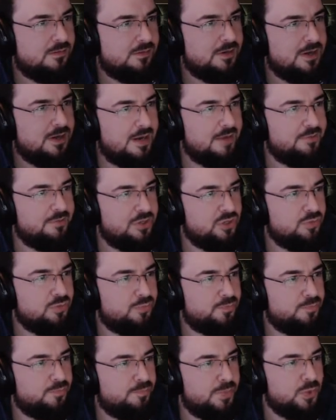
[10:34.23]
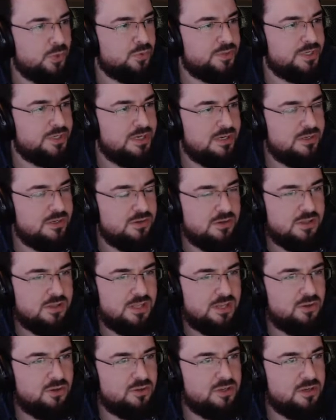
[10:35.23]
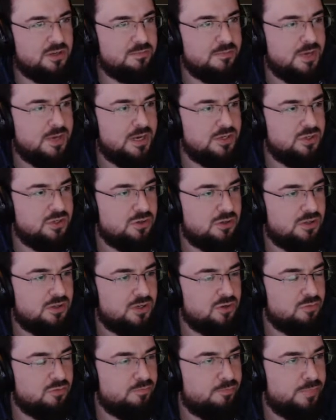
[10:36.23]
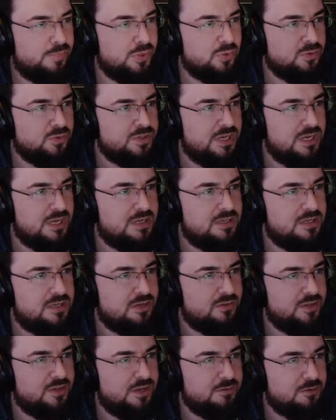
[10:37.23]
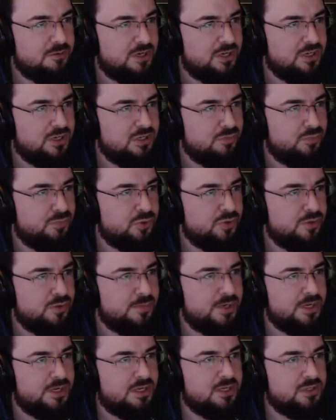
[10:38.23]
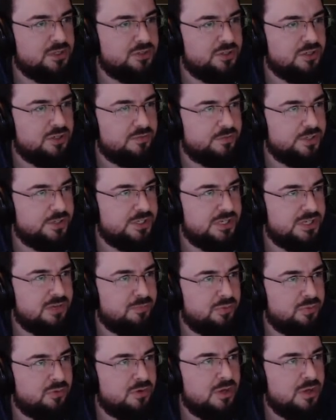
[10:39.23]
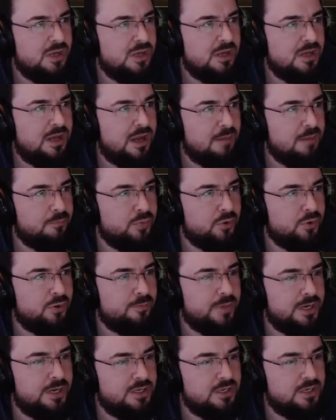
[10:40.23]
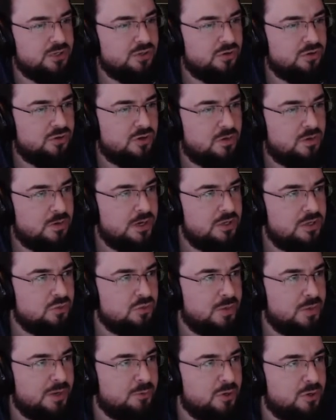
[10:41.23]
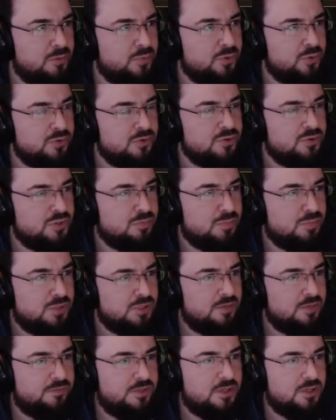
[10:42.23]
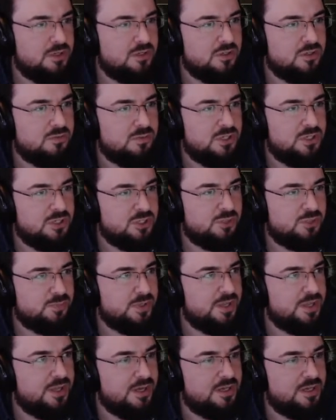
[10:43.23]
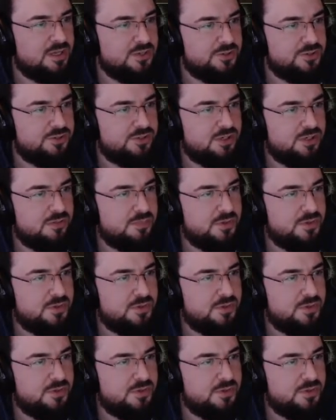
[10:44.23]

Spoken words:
I think you build and you click on them and you click on build Intel network and you put them in a country. For example, I'm putting mine in Uruguay. You might want to put yours in Bolivia because we can split that country up.